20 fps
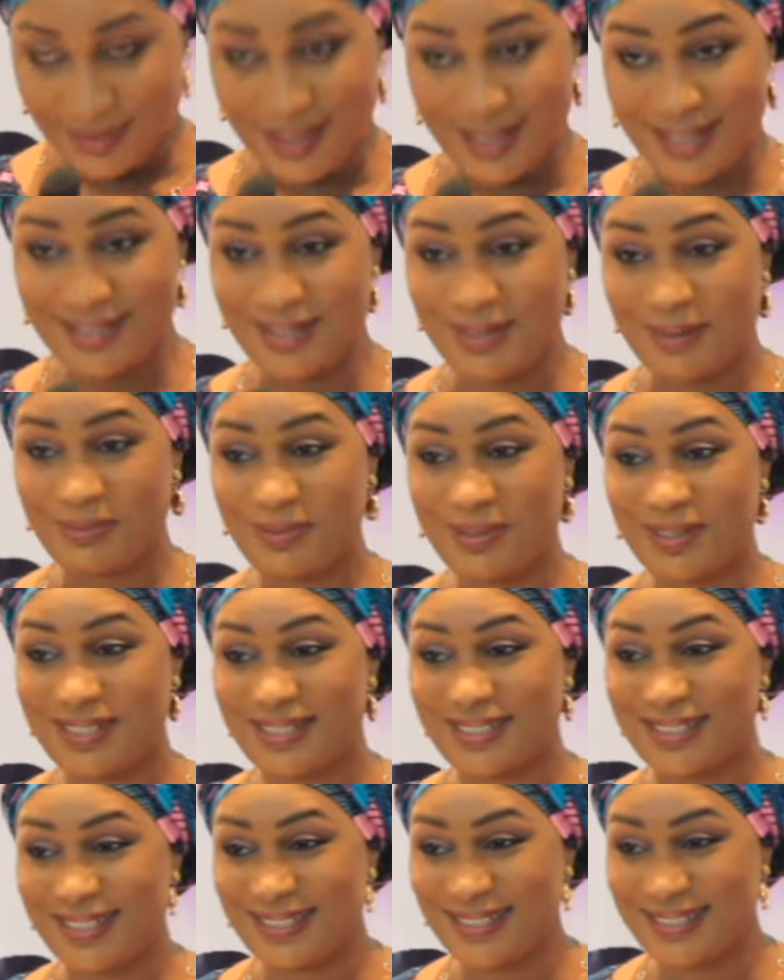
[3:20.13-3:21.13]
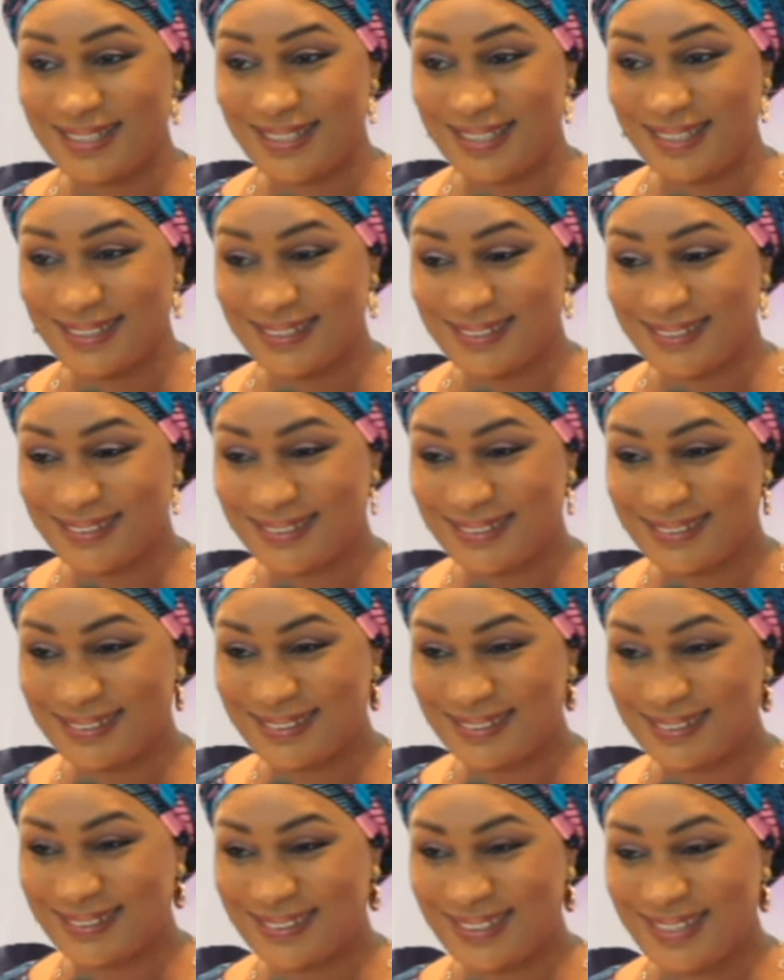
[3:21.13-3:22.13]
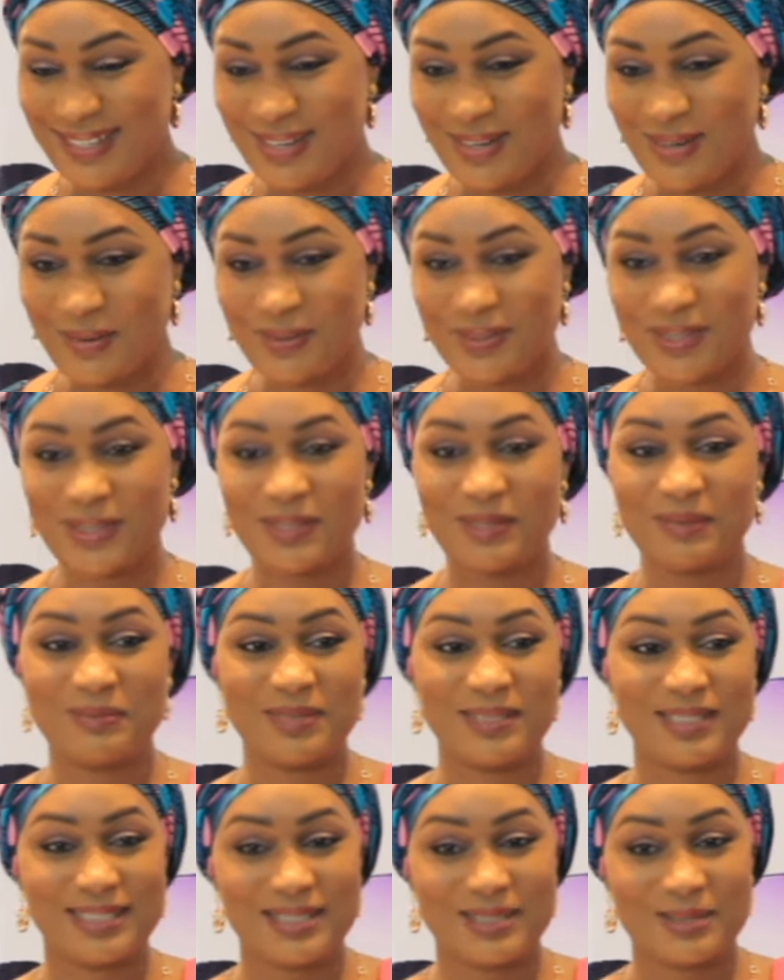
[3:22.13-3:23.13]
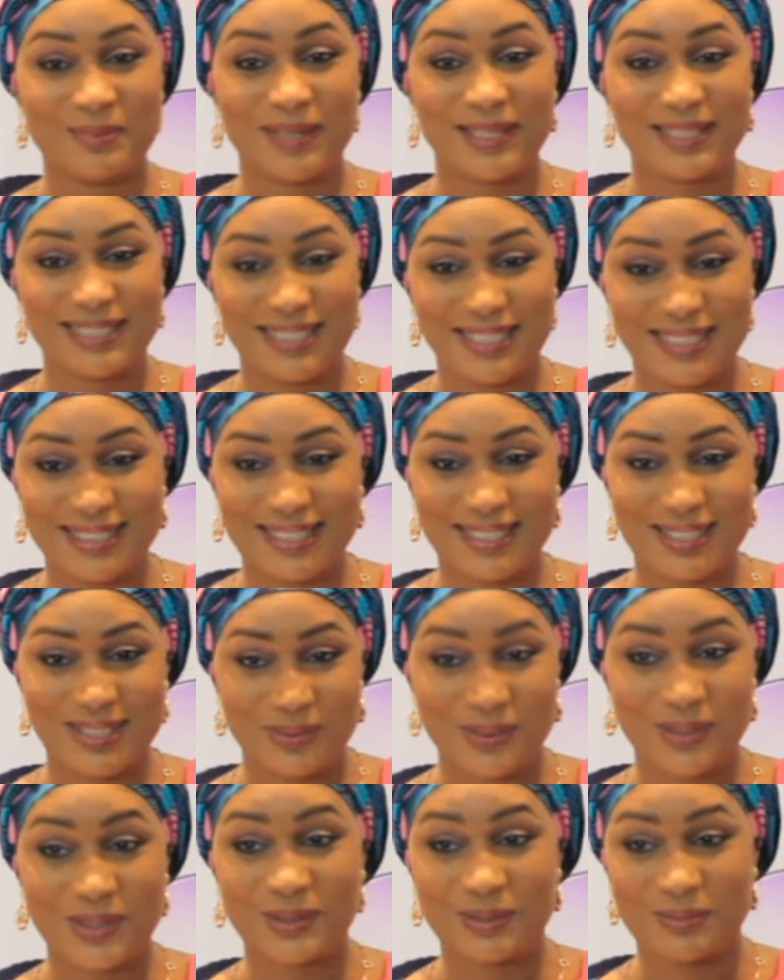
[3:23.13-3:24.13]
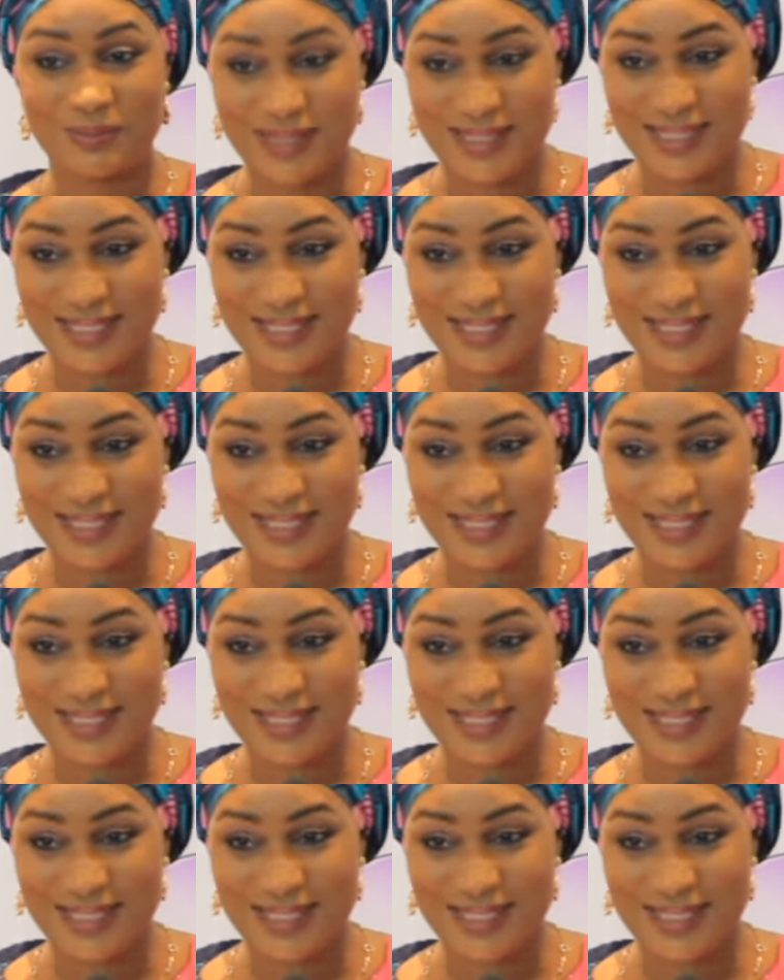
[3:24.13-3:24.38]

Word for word: As our president says, we shouldn't be spectators, we should be